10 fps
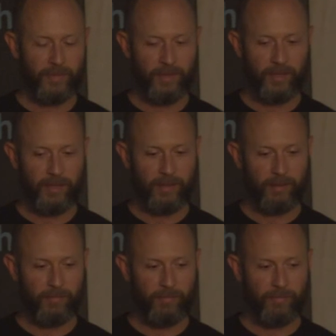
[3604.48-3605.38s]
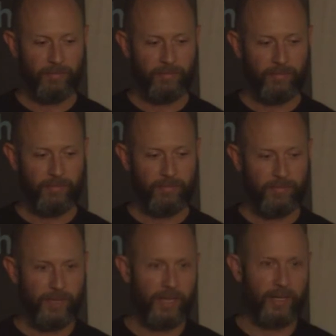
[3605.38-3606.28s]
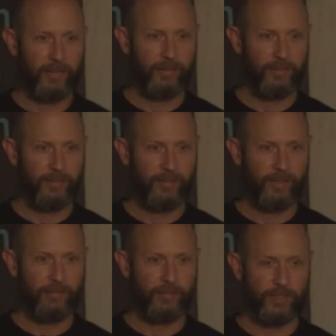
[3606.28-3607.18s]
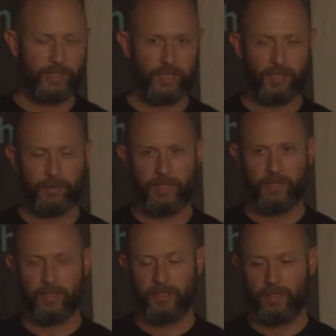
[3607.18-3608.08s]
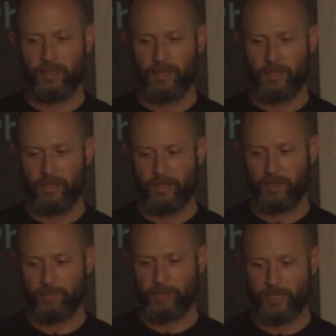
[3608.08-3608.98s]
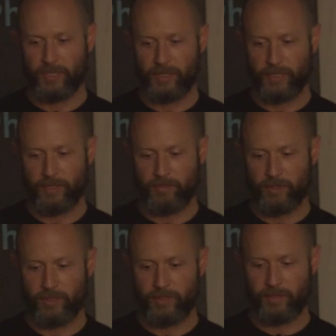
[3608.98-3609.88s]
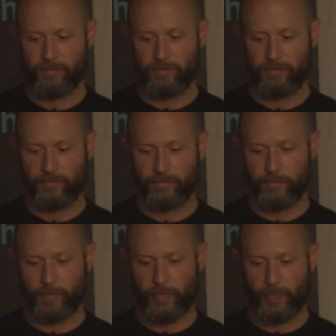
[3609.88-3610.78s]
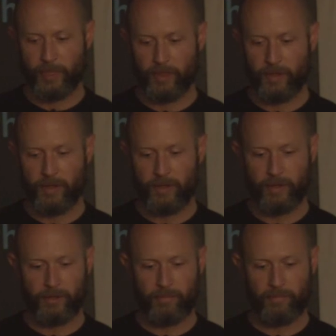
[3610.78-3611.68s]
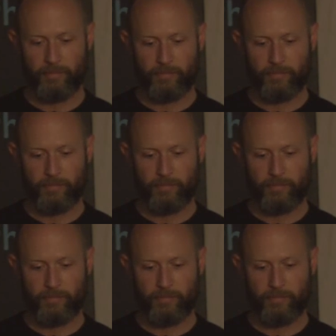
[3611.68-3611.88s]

um, yeah, that feels good. I mean, I'm trying to think of other. Um,